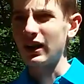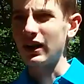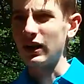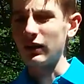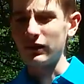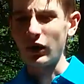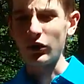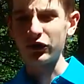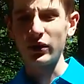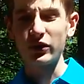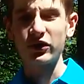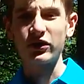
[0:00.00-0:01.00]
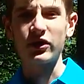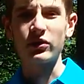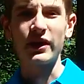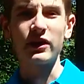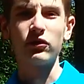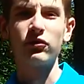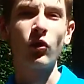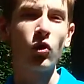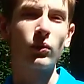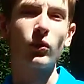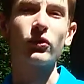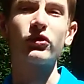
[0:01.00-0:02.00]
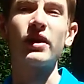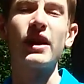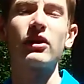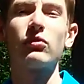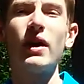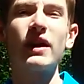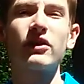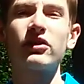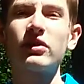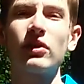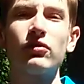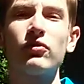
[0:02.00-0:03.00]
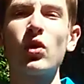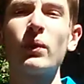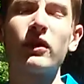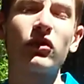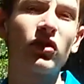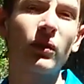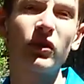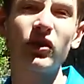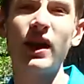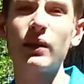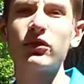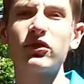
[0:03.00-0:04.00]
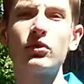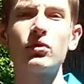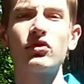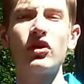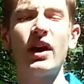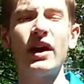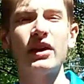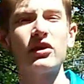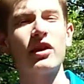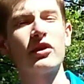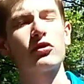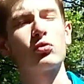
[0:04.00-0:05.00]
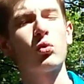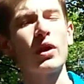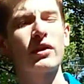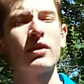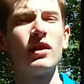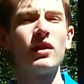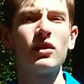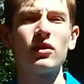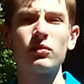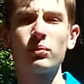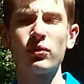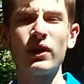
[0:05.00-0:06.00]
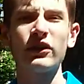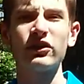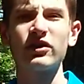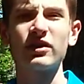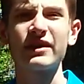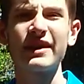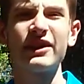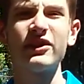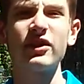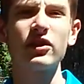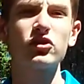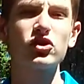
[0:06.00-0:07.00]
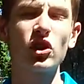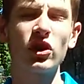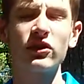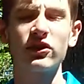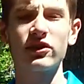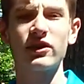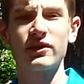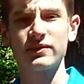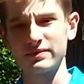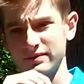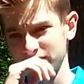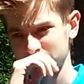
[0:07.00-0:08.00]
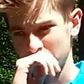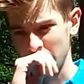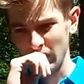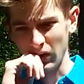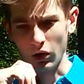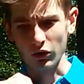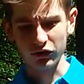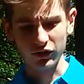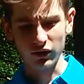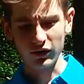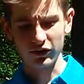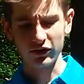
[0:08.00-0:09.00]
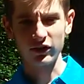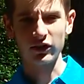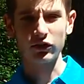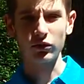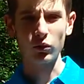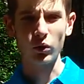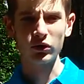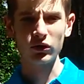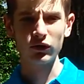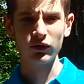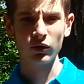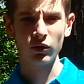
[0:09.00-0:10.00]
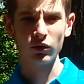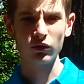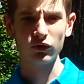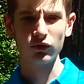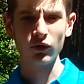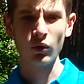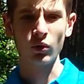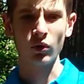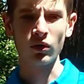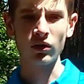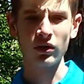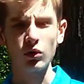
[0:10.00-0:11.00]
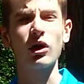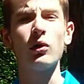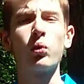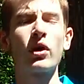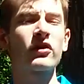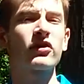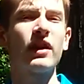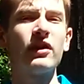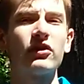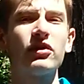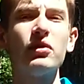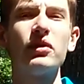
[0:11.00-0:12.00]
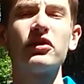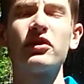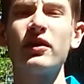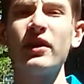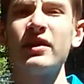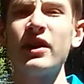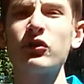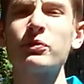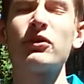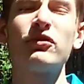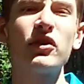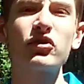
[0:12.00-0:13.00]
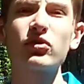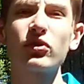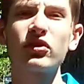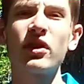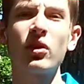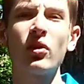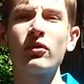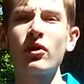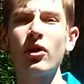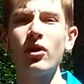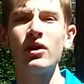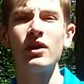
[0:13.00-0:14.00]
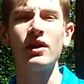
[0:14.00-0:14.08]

Also, this is a great formal scent. I can rock this stuff formally in the summertime, suit and tie, a nice white pressed linen shirt. Also, this is wonderful for a work scent too. This is a very nice professional scent overall.